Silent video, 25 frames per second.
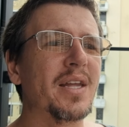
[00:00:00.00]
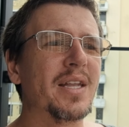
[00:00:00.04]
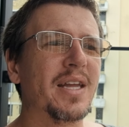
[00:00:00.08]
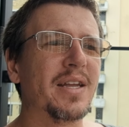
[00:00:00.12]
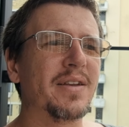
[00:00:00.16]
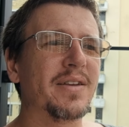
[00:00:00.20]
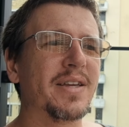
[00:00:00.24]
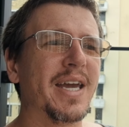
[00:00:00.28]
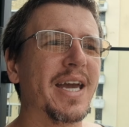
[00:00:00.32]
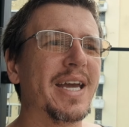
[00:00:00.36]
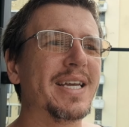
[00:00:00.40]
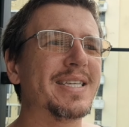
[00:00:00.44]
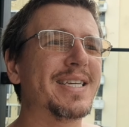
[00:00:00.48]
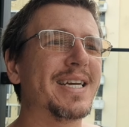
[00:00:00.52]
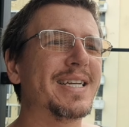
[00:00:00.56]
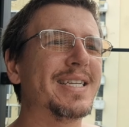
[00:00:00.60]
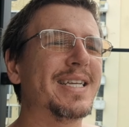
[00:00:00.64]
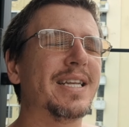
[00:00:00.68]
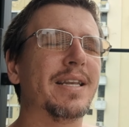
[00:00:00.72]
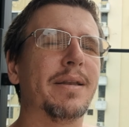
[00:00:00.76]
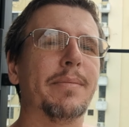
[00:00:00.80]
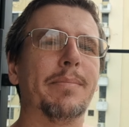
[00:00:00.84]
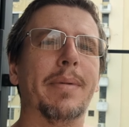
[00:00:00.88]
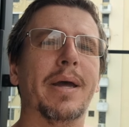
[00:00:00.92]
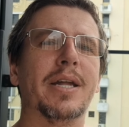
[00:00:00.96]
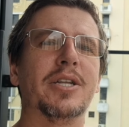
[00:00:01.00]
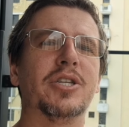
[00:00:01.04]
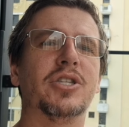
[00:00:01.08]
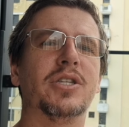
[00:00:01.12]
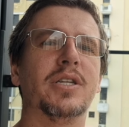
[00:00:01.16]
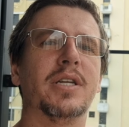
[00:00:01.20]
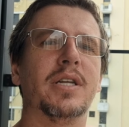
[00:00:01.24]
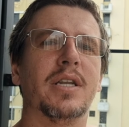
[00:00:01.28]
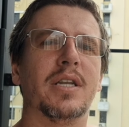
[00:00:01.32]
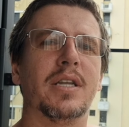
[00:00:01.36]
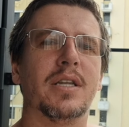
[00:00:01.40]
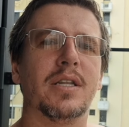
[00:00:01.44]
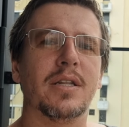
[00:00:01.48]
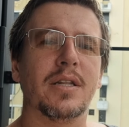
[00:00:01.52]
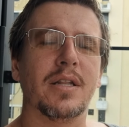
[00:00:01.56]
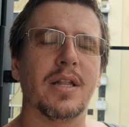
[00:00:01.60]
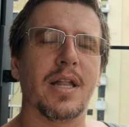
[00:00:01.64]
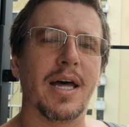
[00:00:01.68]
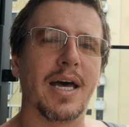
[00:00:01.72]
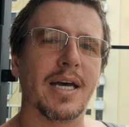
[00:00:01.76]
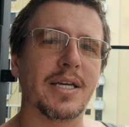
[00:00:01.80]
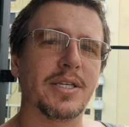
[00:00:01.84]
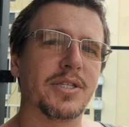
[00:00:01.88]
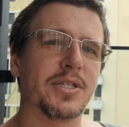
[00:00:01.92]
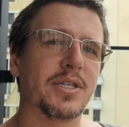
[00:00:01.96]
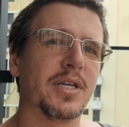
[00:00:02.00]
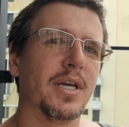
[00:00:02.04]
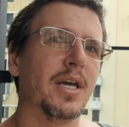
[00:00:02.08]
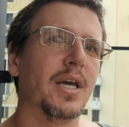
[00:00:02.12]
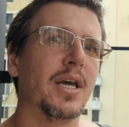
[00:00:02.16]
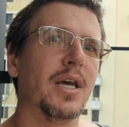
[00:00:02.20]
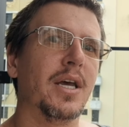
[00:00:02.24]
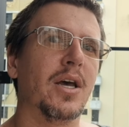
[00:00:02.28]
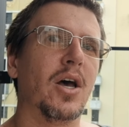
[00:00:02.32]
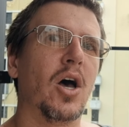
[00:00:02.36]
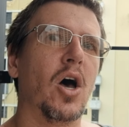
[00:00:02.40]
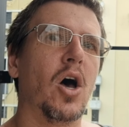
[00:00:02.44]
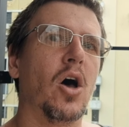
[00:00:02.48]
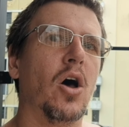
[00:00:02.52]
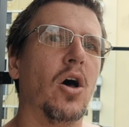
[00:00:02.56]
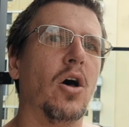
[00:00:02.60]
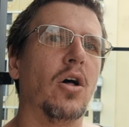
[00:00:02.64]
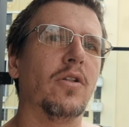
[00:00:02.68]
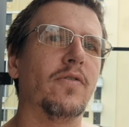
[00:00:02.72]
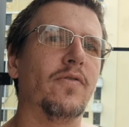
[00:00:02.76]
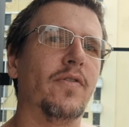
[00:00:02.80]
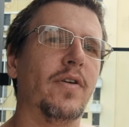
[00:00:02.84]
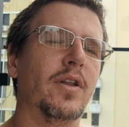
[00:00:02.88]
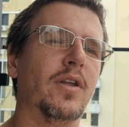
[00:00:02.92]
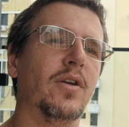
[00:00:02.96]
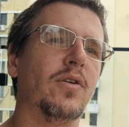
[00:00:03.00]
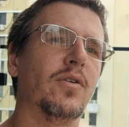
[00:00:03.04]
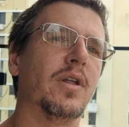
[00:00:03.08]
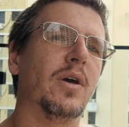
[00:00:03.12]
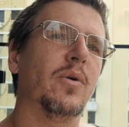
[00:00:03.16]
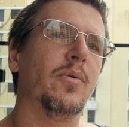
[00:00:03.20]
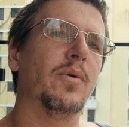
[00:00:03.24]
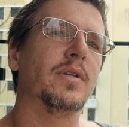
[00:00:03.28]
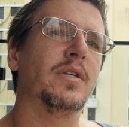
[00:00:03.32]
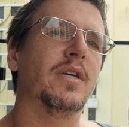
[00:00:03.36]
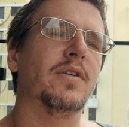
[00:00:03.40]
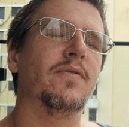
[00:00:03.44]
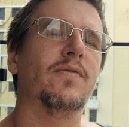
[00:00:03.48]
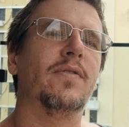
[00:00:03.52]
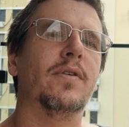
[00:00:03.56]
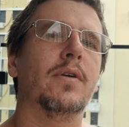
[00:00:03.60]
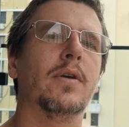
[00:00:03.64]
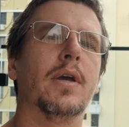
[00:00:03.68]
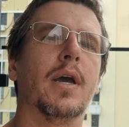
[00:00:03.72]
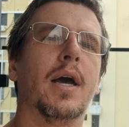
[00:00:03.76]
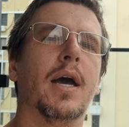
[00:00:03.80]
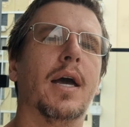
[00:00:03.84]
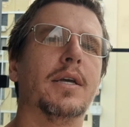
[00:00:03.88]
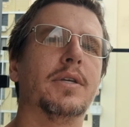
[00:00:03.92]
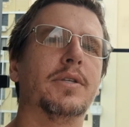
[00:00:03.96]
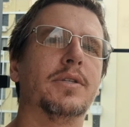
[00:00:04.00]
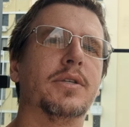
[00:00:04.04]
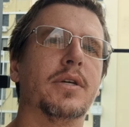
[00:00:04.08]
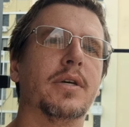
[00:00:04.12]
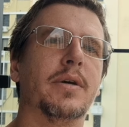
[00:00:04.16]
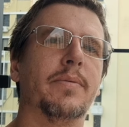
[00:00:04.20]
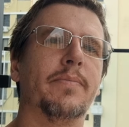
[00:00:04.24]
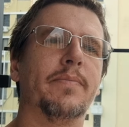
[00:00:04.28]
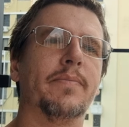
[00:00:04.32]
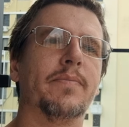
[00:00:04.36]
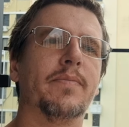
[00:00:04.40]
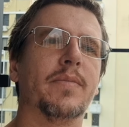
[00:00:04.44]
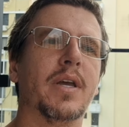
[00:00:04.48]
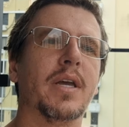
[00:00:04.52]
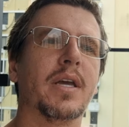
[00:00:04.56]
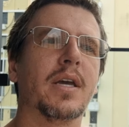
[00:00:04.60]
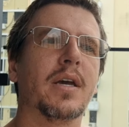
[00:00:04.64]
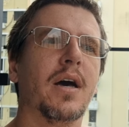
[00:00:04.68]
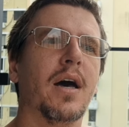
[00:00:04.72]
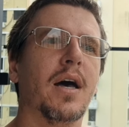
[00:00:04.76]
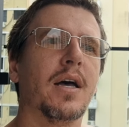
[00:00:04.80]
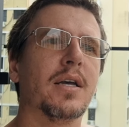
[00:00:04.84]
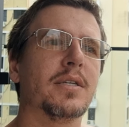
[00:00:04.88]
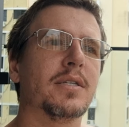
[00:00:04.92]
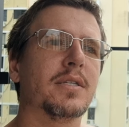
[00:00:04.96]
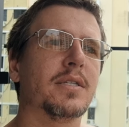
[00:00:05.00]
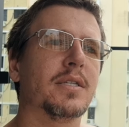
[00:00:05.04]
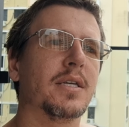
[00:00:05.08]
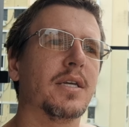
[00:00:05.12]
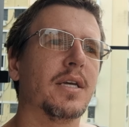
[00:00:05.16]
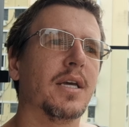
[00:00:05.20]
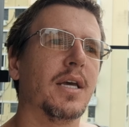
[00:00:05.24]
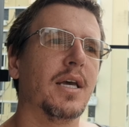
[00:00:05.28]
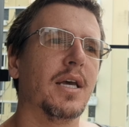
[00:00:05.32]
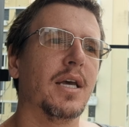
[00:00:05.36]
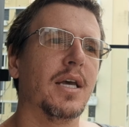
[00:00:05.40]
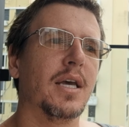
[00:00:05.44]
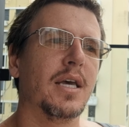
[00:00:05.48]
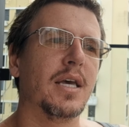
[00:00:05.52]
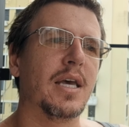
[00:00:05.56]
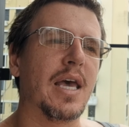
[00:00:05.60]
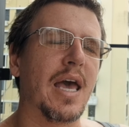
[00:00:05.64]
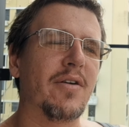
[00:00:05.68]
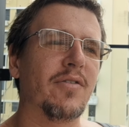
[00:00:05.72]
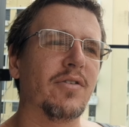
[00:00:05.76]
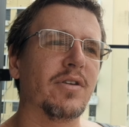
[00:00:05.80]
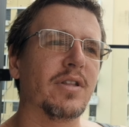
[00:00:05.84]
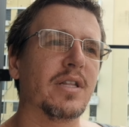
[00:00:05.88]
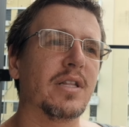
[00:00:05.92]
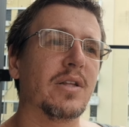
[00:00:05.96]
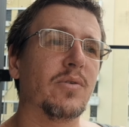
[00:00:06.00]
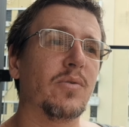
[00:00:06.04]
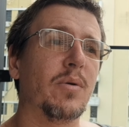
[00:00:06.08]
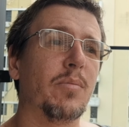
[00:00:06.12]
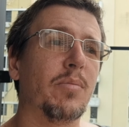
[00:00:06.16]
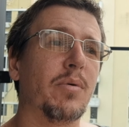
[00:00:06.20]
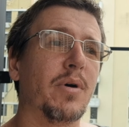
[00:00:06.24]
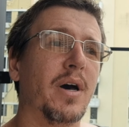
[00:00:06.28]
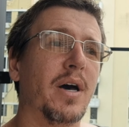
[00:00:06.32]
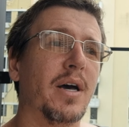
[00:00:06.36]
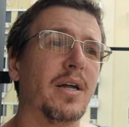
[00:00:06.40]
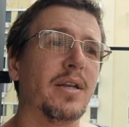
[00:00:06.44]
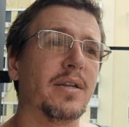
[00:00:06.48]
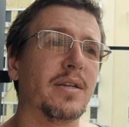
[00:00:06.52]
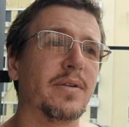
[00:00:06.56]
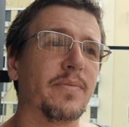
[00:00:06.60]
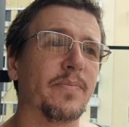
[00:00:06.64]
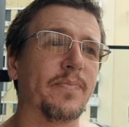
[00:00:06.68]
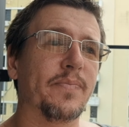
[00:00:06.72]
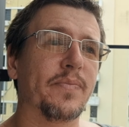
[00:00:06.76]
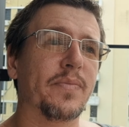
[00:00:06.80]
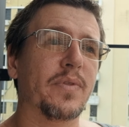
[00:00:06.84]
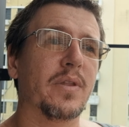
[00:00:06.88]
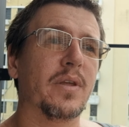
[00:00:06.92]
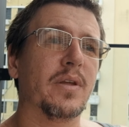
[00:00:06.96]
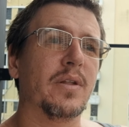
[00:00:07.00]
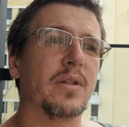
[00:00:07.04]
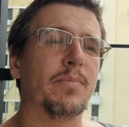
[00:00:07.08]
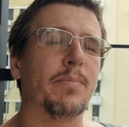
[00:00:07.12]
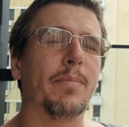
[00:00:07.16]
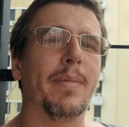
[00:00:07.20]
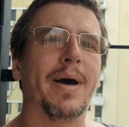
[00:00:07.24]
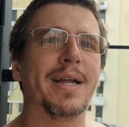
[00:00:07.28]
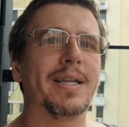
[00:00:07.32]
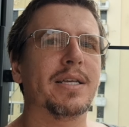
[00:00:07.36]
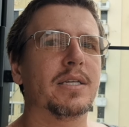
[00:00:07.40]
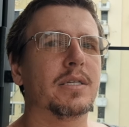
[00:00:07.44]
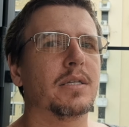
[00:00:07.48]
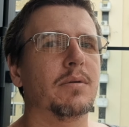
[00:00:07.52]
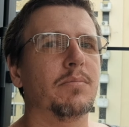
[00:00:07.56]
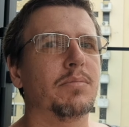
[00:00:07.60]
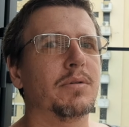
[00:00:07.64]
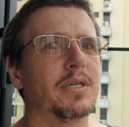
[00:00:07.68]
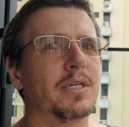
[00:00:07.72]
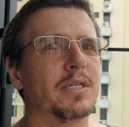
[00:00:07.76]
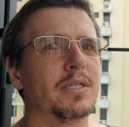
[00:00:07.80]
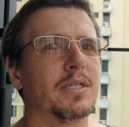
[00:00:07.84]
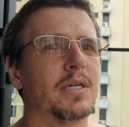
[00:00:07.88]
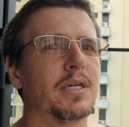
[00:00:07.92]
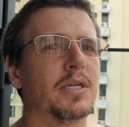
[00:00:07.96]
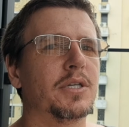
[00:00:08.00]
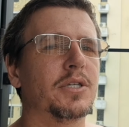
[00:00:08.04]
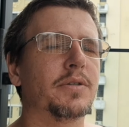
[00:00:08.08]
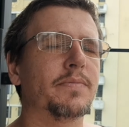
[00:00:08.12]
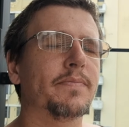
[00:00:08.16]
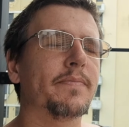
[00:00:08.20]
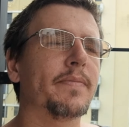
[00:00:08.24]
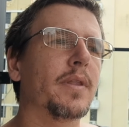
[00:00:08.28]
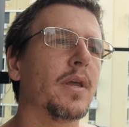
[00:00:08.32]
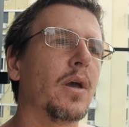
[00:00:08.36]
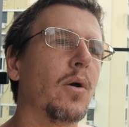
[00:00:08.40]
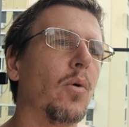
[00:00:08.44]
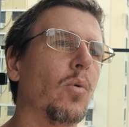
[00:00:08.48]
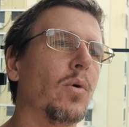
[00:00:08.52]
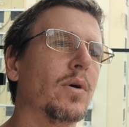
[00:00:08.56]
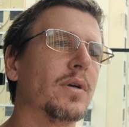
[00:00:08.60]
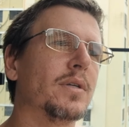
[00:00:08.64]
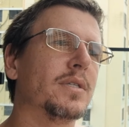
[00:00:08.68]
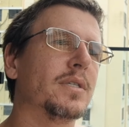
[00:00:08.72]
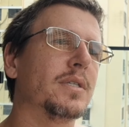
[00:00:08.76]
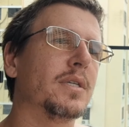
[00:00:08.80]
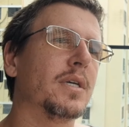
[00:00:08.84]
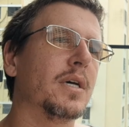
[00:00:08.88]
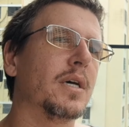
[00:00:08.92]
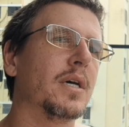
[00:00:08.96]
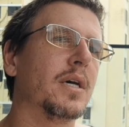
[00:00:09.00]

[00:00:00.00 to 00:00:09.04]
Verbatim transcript: in case I didn't mention it in the last haul video that we did for you guys, they cost, everything that we bought, minus the PlayStation, was